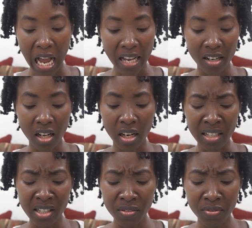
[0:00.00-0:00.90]
And a
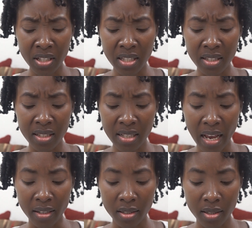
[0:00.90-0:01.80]
lot of these
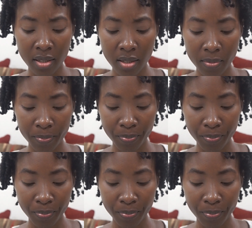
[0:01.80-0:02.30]
texts